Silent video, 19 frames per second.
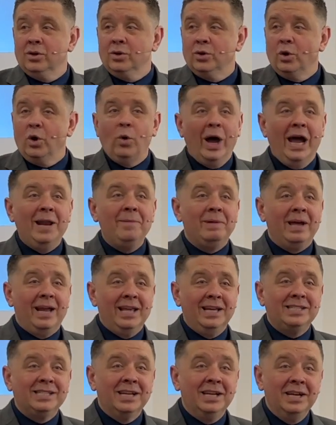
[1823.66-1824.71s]
Well, wait a
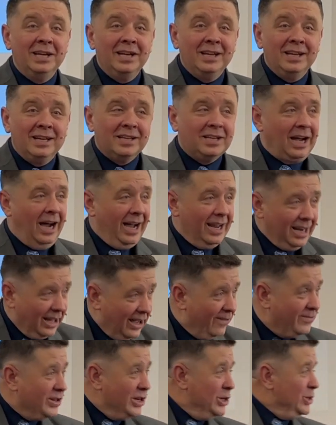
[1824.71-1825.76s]
minute. God
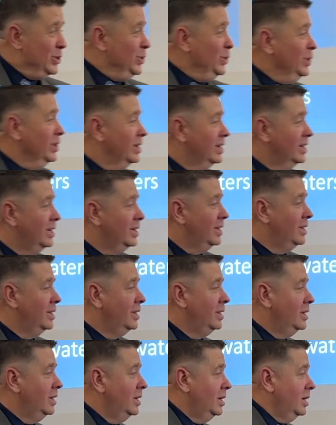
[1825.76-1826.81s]
loved who?
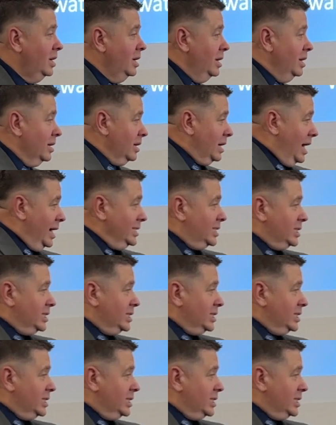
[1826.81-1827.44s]
God